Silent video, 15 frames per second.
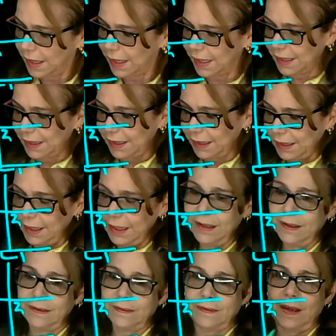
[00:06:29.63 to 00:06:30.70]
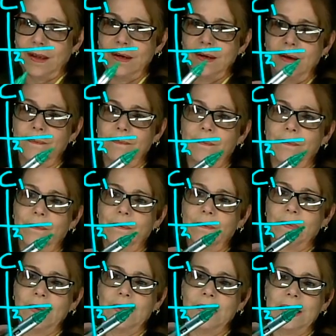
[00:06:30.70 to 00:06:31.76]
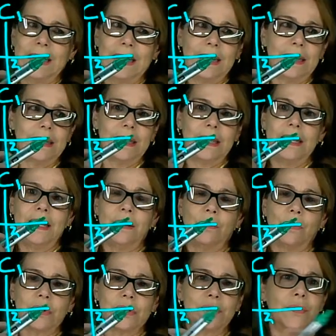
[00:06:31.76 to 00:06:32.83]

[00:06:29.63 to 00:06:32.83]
and it is kind of getting inwards.